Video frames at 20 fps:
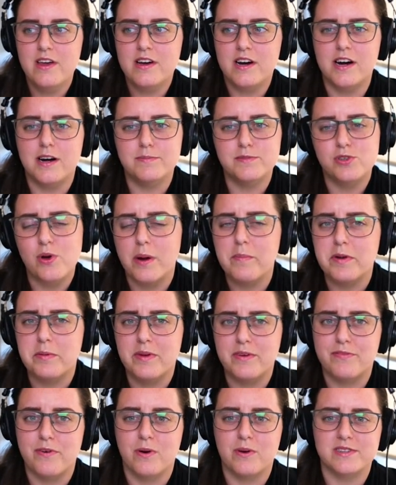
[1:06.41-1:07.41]
So I'm going to
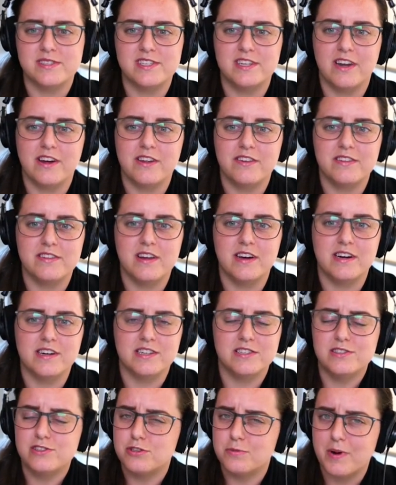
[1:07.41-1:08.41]
be focusing on
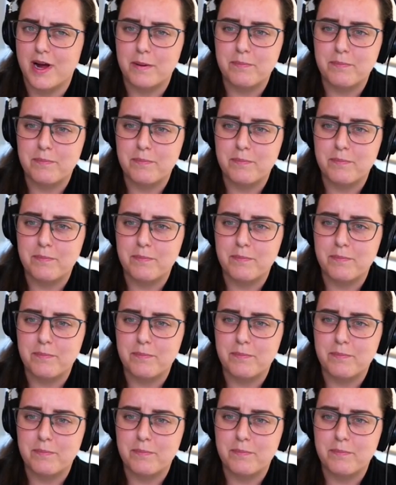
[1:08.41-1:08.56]
consumer